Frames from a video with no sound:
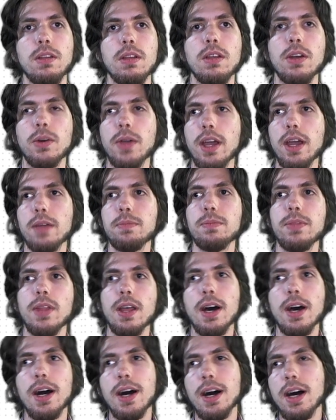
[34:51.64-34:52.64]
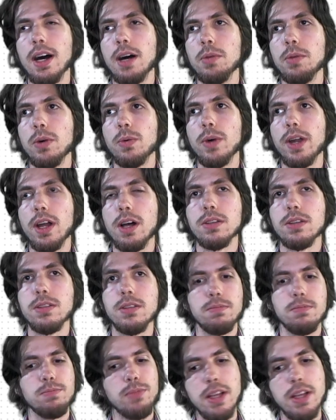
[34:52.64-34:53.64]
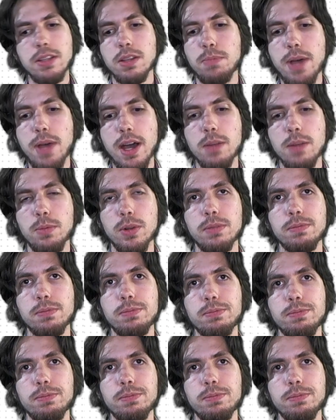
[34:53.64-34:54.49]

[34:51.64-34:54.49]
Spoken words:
Okay, what else? Less compatible.